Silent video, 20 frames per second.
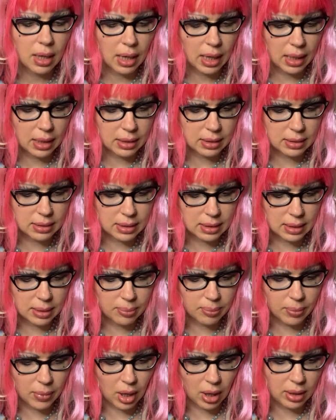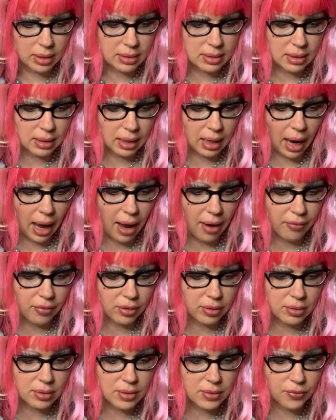in the deep mines and
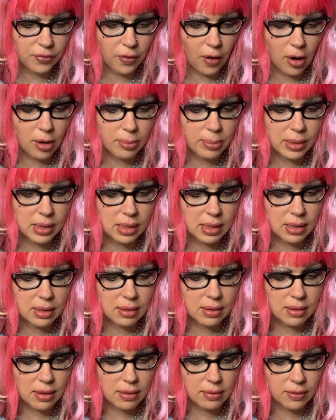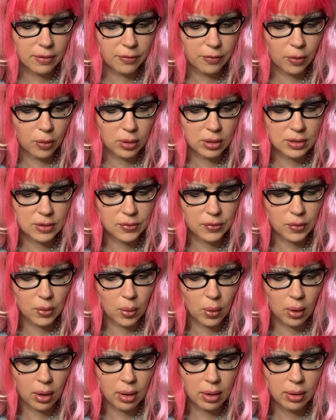caverns far beneath the forest
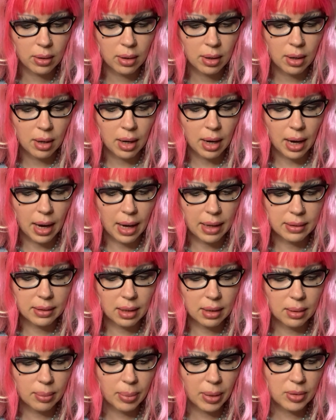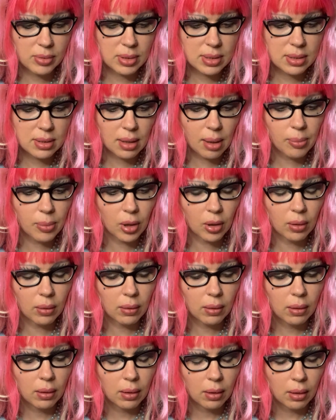floor. And then about summer,
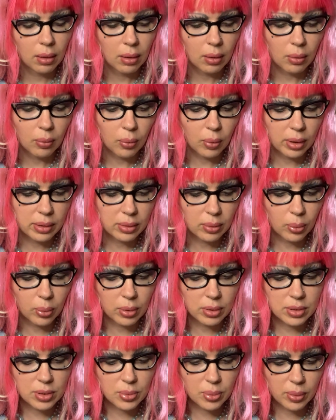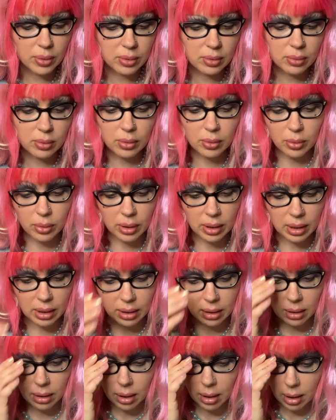when the woods were
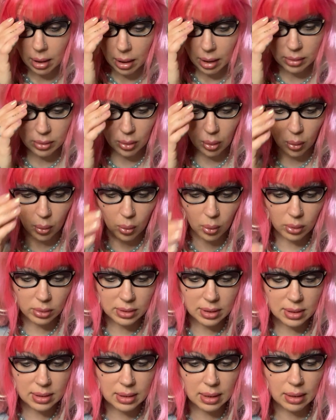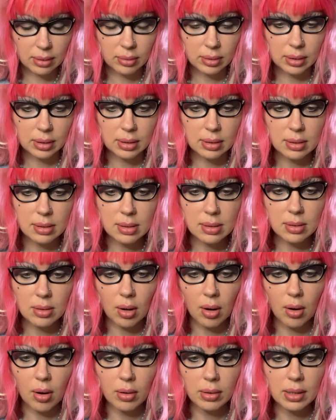green and the old Silenus
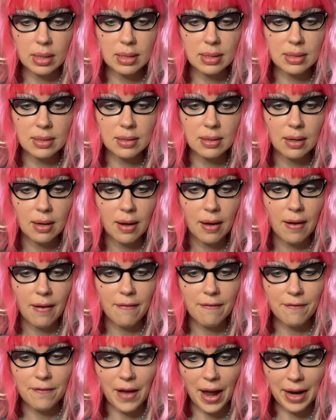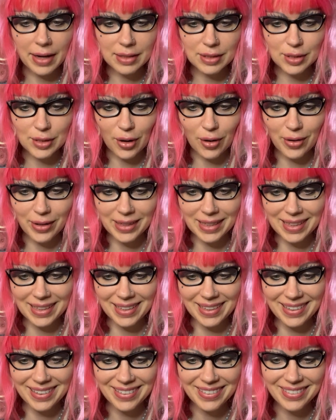on his fat donkey